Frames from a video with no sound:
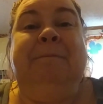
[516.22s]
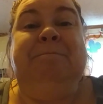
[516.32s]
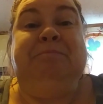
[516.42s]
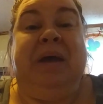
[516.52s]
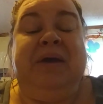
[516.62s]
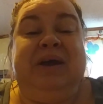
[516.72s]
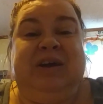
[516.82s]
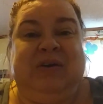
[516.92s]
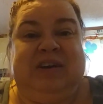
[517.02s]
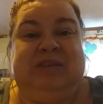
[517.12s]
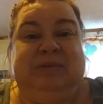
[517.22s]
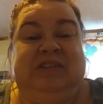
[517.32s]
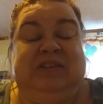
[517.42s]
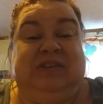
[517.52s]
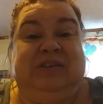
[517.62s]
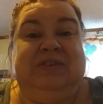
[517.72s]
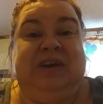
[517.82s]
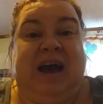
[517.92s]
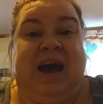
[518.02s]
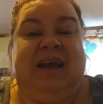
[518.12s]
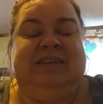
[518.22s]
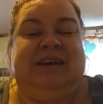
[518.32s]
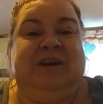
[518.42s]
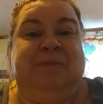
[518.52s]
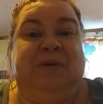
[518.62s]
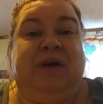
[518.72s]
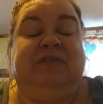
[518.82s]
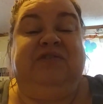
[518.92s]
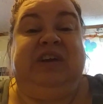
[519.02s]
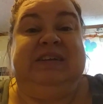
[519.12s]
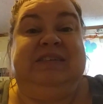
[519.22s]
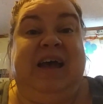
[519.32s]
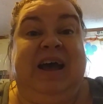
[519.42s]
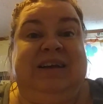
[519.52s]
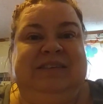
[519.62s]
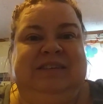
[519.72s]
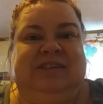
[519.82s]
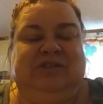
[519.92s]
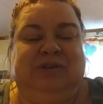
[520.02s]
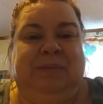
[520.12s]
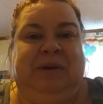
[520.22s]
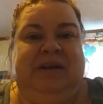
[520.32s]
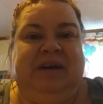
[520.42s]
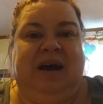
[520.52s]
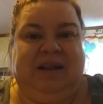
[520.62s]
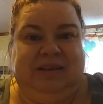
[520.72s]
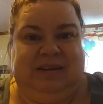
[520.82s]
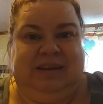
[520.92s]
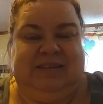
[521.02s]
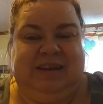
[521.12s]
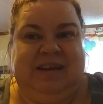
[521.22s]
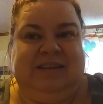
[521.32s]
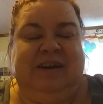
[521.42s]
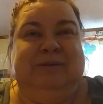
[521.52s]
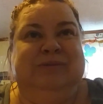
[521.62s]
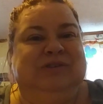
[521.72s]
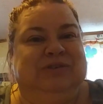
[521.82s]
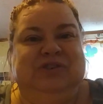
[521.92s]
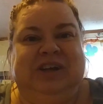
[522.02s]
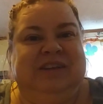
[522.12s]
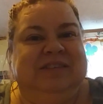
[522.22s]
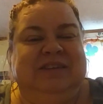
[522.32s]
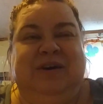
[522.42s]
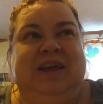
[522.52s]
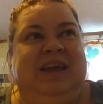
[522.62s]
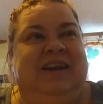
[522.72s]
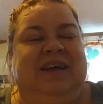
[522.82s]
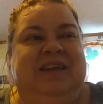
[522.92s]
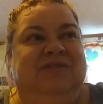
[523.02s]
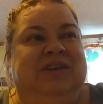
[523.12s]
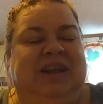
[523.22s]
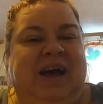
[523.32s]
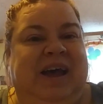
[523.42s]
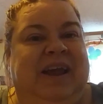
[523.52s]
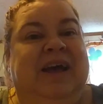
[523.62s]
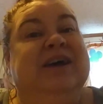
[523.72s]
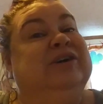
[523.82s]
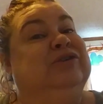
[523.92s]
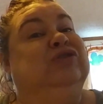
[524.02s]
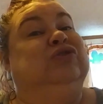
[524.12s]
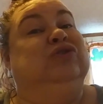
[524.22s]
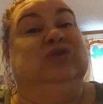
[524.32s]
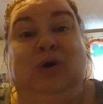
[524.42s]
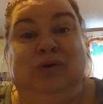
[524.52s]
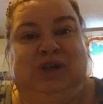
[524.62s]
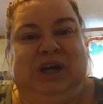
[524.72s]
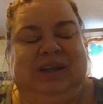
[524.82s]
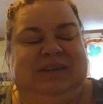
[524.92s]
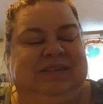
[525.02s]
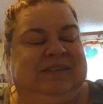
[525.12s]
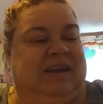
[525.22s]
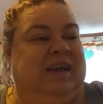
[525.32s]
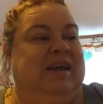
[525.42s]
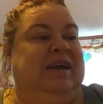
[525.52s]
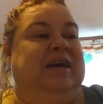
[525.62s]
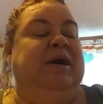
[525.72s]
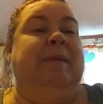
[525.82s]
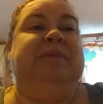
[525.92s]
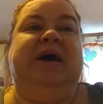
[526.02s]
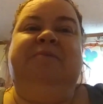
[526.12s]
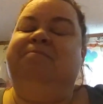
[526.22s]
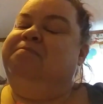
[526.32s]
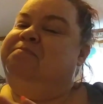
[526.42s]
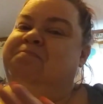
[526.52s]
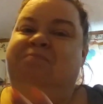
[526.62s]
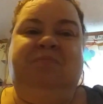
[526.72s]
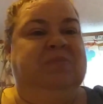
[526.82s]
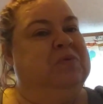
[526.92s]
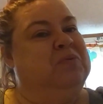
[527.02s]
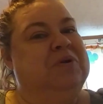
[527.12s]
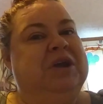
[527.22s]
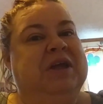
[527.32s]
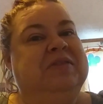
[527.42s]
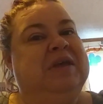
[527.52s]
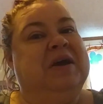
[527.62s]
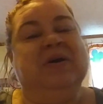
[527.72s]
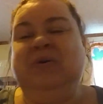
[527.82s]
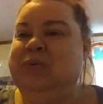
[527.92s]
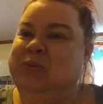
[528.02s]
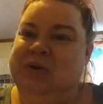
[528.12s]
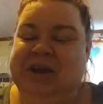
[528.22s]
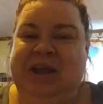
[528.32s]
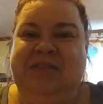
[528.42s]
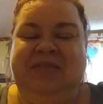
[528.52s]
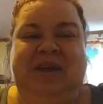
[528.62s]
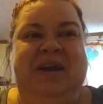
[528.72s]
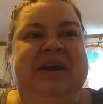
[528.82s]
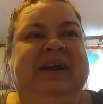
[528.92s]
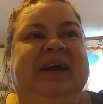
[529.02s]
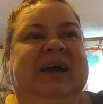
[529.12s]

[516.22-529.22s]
Merry Christmas to you guys. I hope you have a fantastic trip and holiday down there. I'm so jealous, though. I cannot even lie. So jealous. But we're getting there. We're getting there.